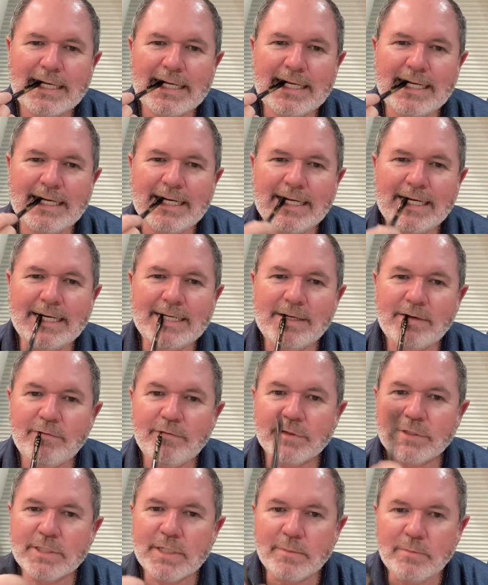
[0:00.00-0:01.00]
And
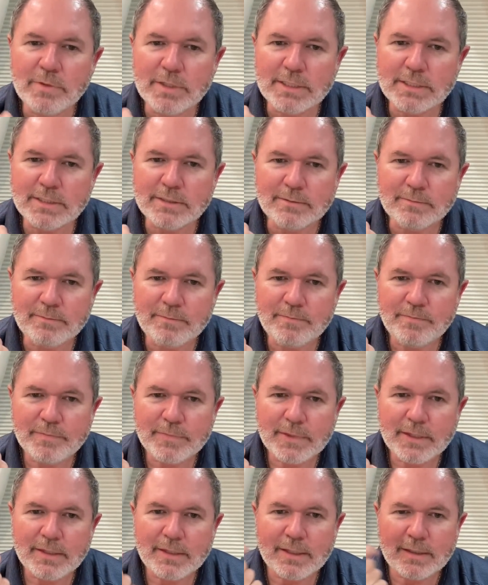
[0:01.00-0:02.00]
for some reason,
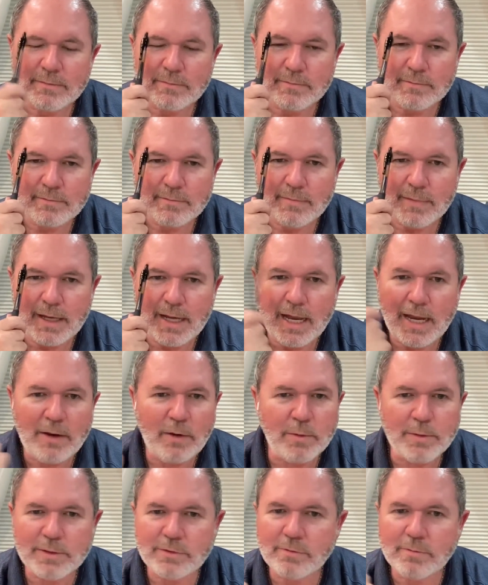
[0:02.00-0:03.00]

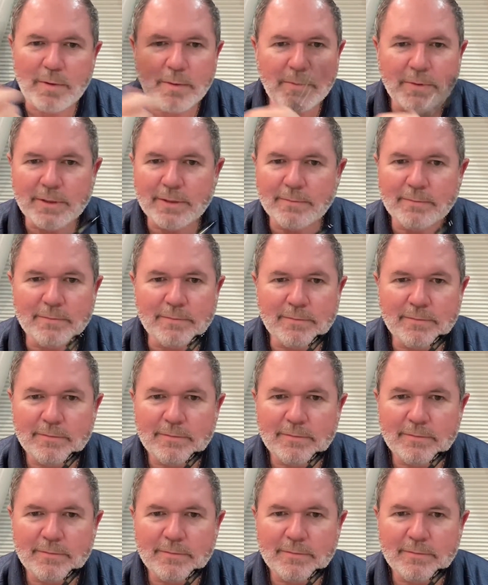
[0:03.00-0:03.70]
I always remembered them.